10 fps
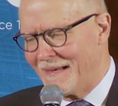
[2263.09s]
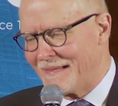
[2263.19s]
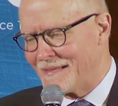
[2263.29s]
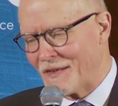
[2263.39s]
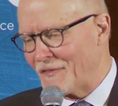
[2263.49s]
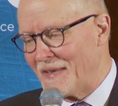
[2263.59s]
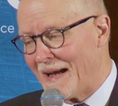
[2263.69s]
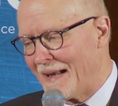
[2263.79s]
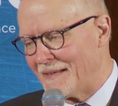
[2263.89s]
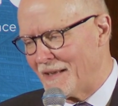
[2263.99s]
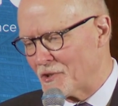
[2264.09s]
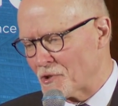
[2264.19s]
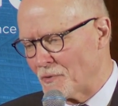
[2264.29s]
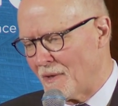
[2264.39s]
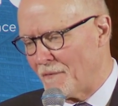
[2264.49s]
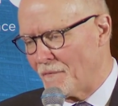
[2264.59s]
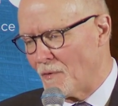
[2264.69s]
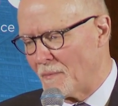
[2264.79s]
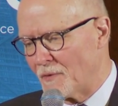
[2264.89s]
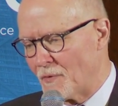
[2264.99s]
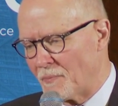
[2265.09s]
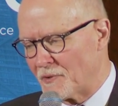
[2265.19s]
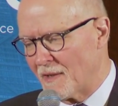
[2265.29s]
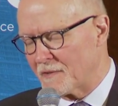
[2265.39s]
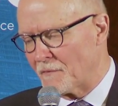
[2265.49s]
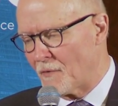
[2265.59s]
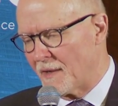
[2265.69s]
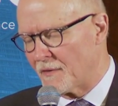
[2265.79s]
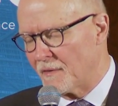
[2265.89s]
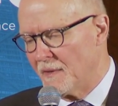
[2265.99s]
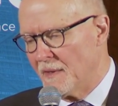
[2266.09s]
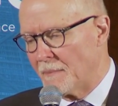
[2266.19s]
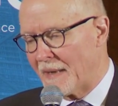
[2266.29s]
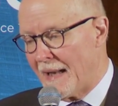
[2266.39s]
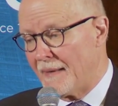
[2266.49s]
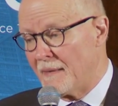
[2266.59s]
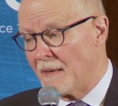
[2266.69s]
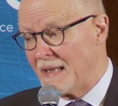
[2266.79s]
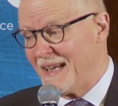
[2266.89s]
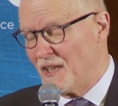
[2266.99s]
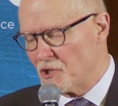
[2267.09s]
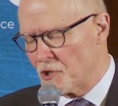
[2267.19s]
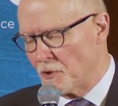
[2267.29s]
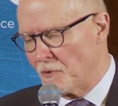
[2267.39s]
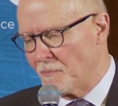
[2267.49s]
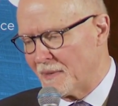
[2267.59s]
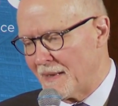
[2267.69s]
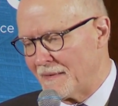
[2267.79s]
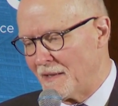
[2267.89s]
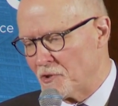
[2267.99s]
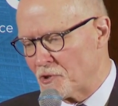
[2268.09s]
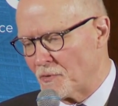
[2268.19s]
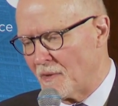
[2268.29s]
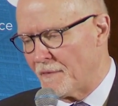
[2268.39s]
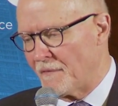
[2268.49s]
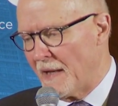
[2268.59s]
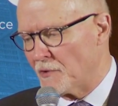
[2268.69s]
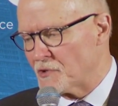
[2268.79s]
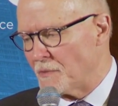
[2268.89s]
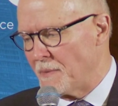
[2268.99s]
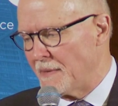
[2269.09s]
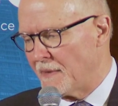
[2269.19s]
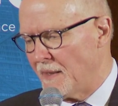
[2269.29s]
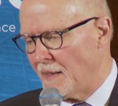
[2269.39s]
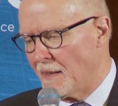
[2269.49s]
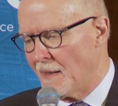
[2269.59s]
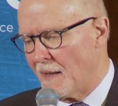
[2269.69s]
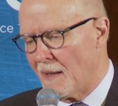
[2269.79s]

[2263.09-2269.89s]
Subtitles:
just not on the issue of women's reproductive rights, but on the issue of LGBT.